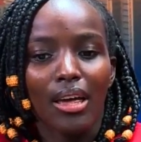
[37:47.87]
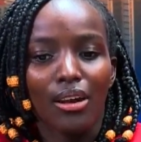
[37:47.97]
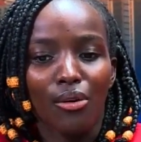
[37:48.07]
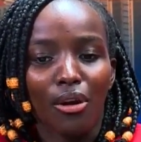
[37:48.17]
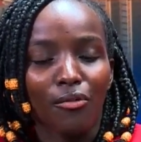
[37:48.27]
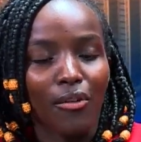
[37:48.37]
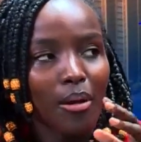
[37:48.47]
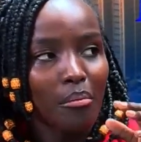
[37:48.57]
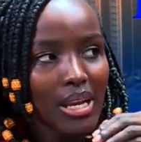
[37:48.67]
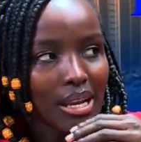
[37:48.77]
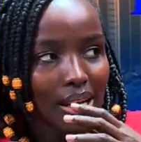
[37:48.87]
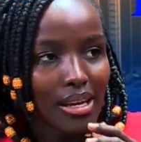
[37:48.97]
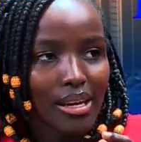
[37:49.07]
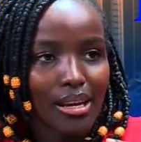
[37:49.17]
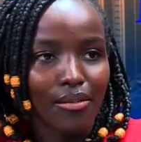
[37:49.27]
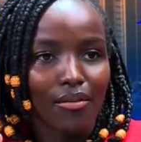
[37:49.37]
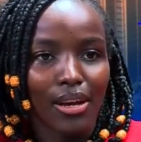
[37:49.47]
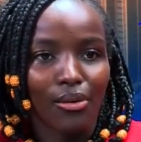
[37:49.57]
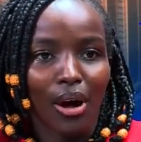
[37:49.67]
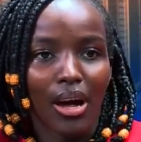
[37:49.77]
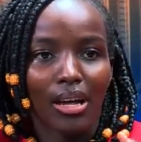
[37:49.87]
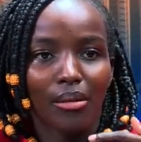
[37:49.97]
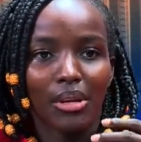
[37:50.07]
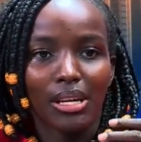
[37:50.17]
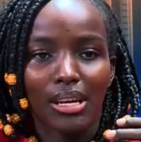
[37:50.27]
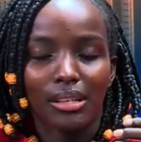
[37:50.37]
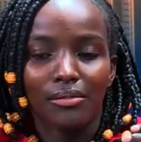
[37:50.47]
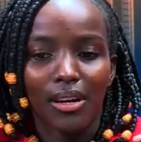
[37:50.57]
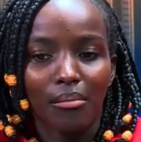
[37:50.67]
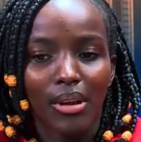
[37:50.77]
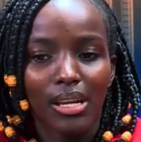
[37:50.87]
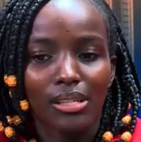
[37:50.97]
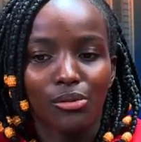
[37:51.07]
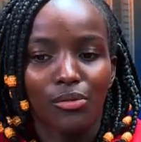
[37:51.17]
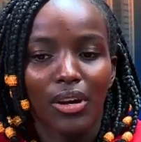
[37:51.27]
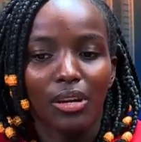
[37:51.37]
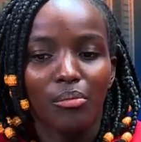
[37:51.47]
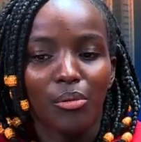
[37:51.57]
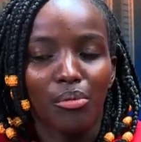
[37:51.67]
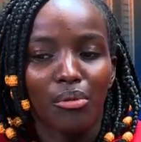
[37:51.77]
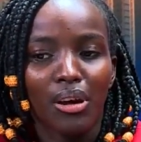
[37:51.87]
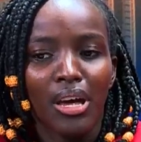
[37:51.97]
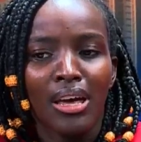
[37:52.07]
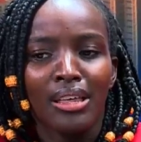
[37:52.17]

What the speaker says: in your family, even your immediate families, you find people,